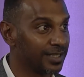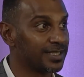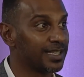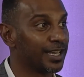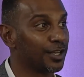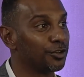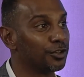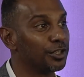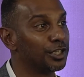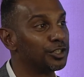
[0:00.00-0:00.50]
and
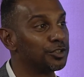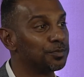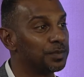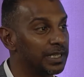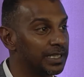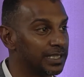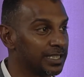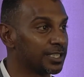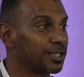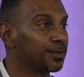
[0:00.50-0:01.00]
you need to be
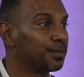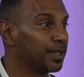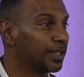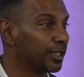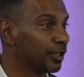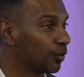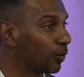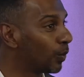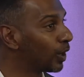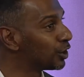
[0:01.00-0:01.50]
disciplined
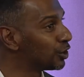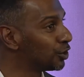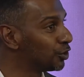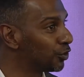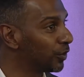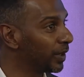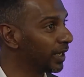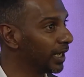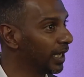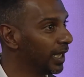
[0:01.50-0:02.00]
in what you're
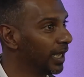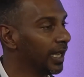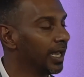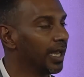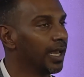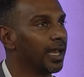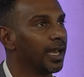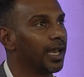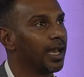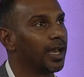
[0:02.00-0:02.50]
doing.
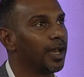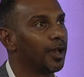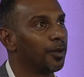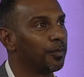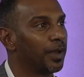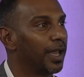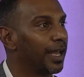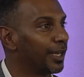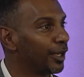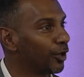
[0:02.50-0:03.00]

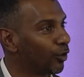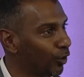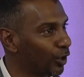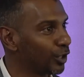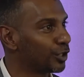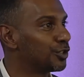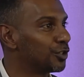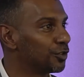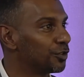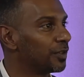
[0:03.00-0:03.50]
And in order
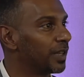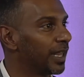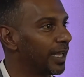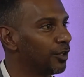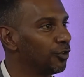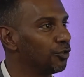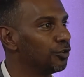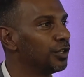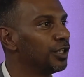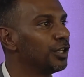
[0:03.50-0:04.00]
to do that,
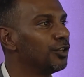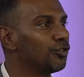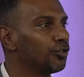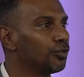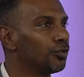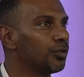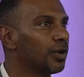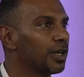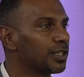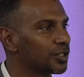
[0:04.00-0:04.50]
you need
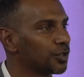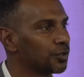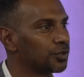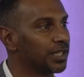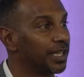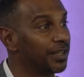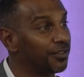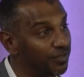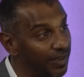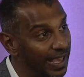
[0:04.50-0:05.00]
to
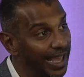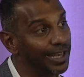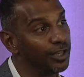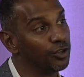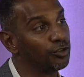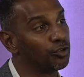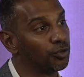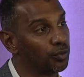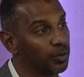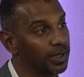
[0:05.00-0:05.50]
associate value
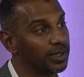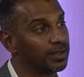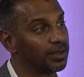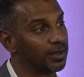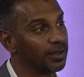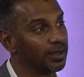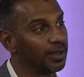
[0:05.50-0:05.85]
to it.